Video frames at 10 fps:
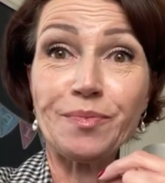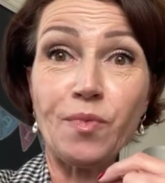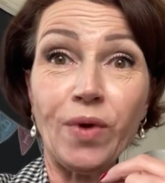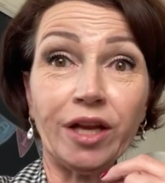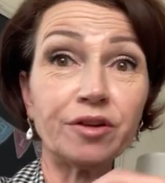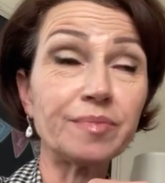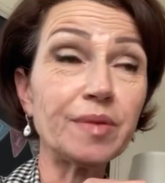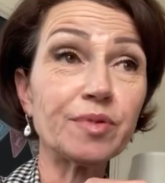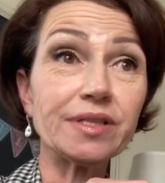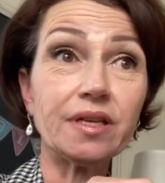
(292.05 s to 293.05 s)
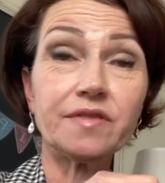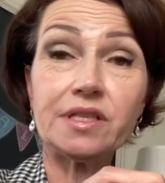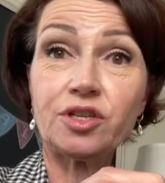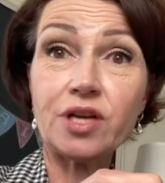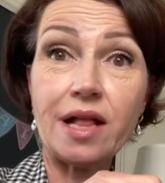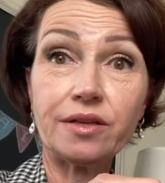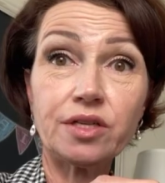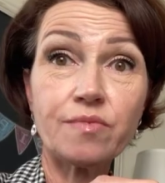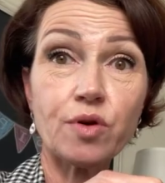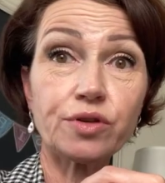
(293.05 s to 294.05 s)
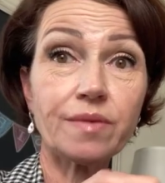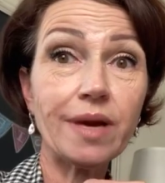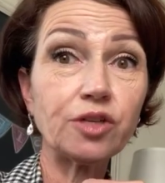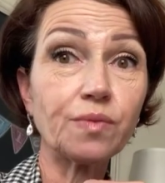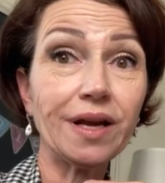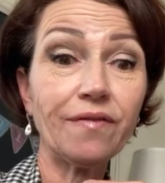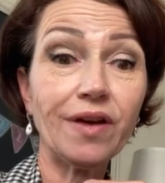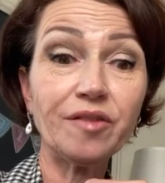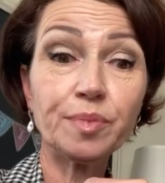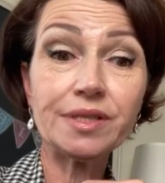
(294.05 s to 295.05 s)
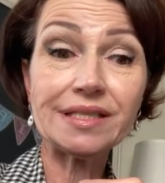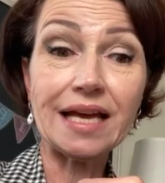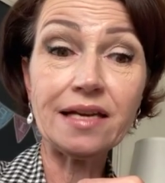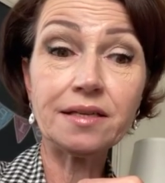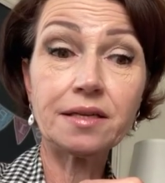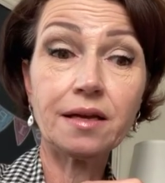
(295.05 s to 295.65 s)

what could be perceived as a challenging emotion by 25%.